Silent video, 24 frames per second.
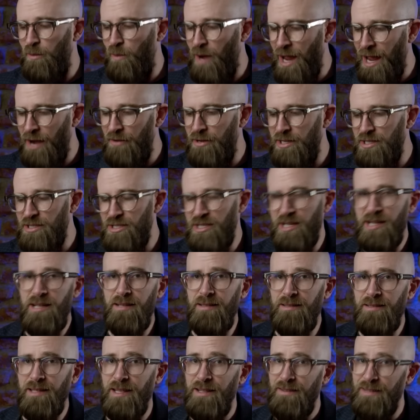wearing
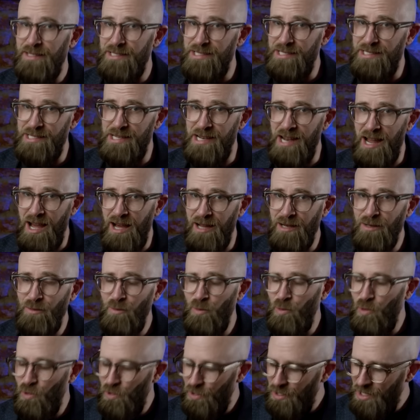sheath this is an
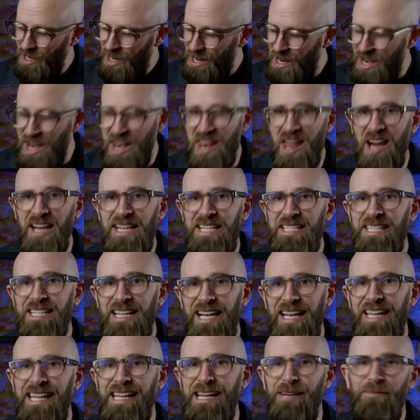unworn, nice
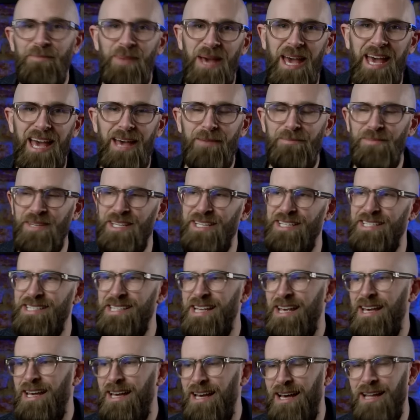clean pair because
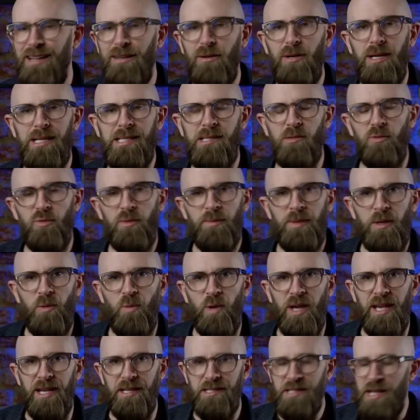otherwise it would be
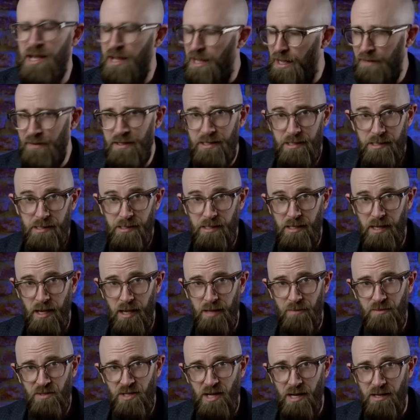weird. And this is a
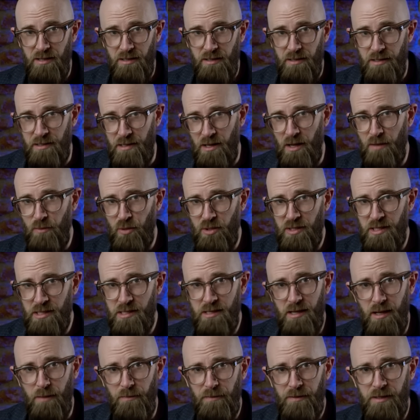game changer. There's no more
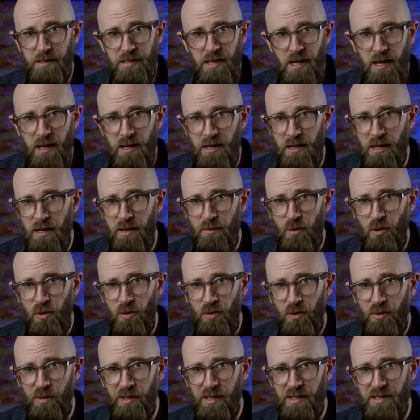discomfort, no more
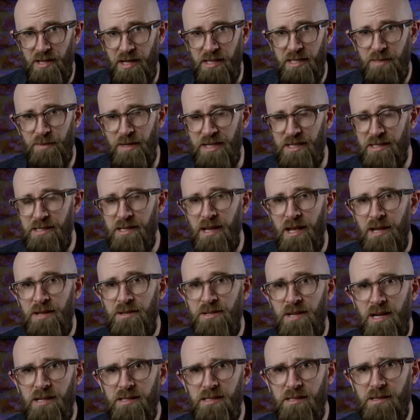awkward adjustments,
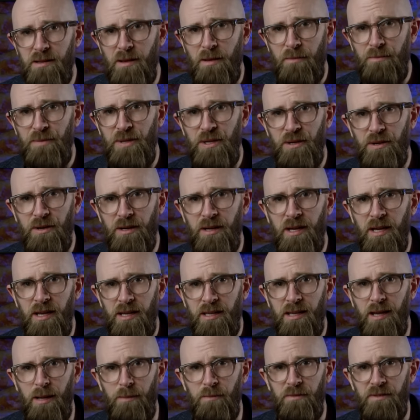just pure
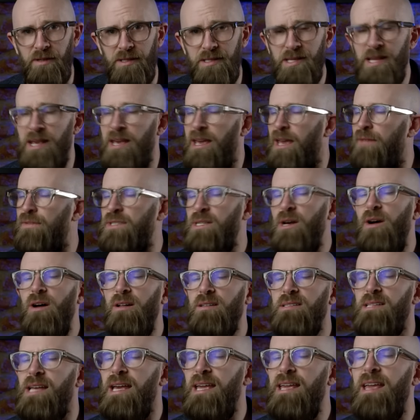comfort. If it's a
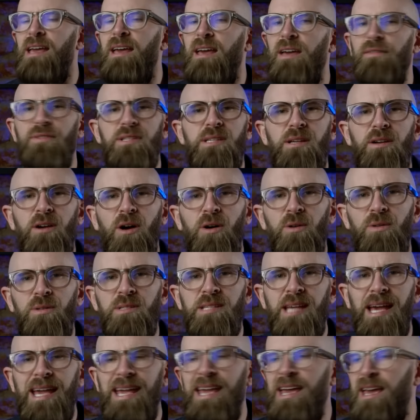hot day, if it's a cold
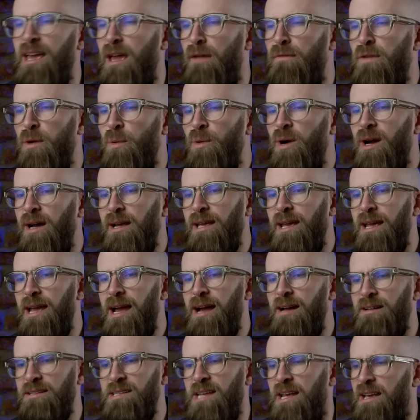day, if you're working
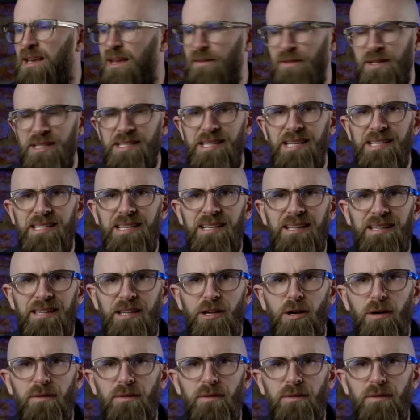out, if you're sitting at the